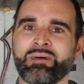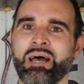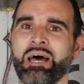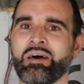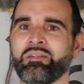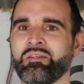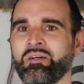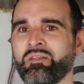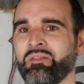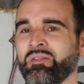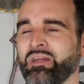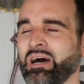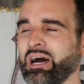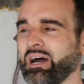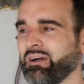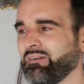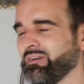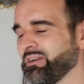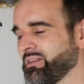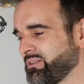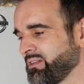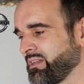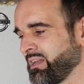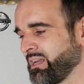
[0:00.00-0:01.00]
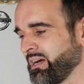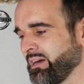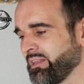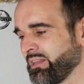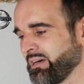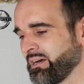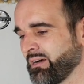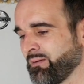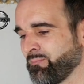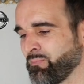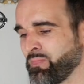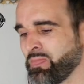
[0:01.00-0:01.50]
better than that or anything like
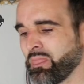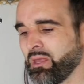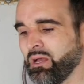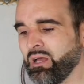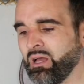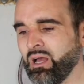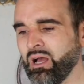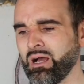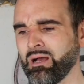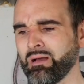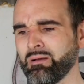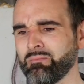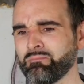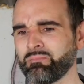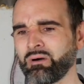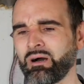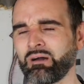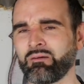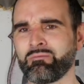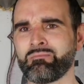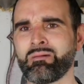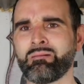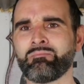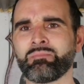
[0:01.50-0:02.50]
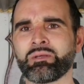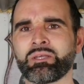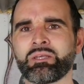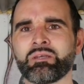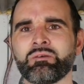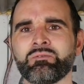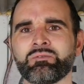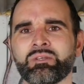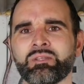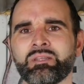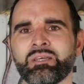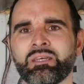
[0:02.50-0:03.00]
that, but I remember
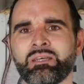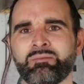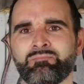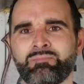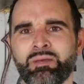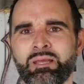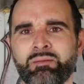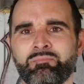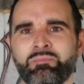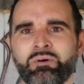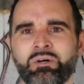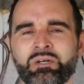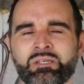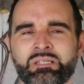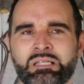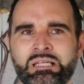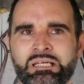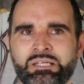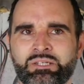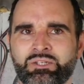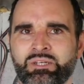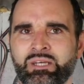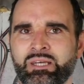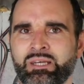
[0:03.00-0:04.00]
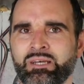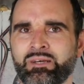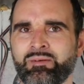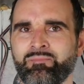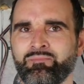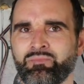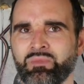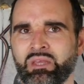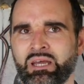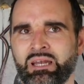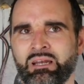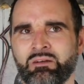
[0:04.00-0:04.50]
using the big boys last
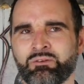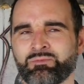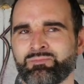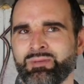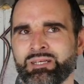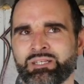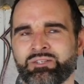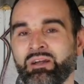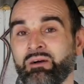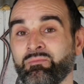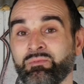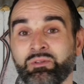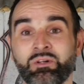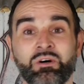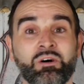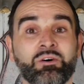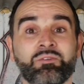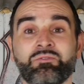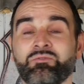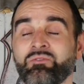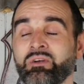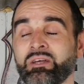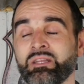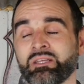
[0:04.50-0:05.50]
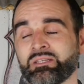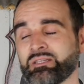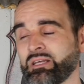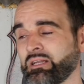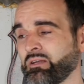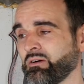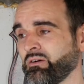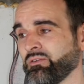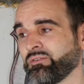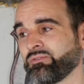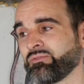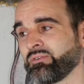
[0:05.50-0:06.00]
year and I was messing around with all three. They
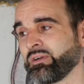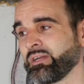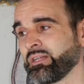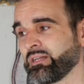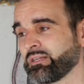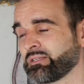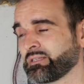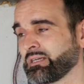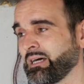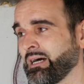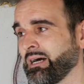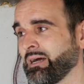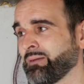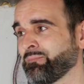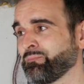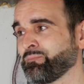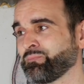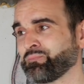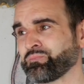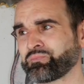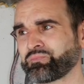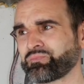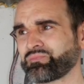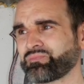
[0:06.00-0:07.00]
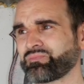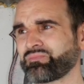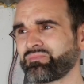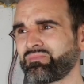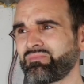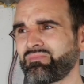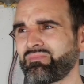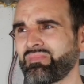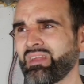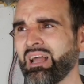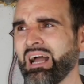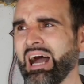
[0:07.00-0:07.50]
sent all three at the time.
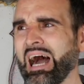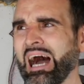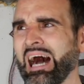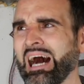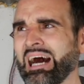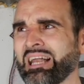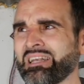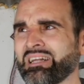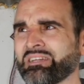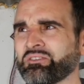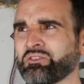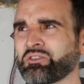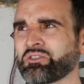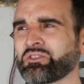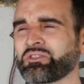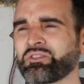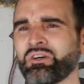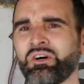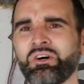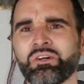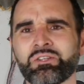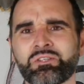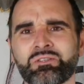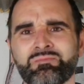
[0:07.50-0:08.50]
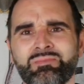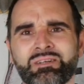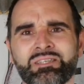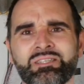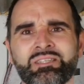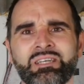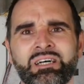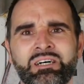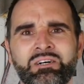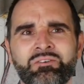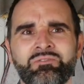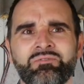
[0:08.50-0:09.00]
And I just thought to
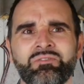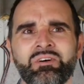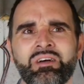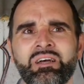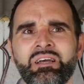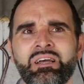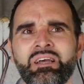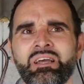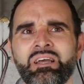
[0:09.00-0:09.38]
myself,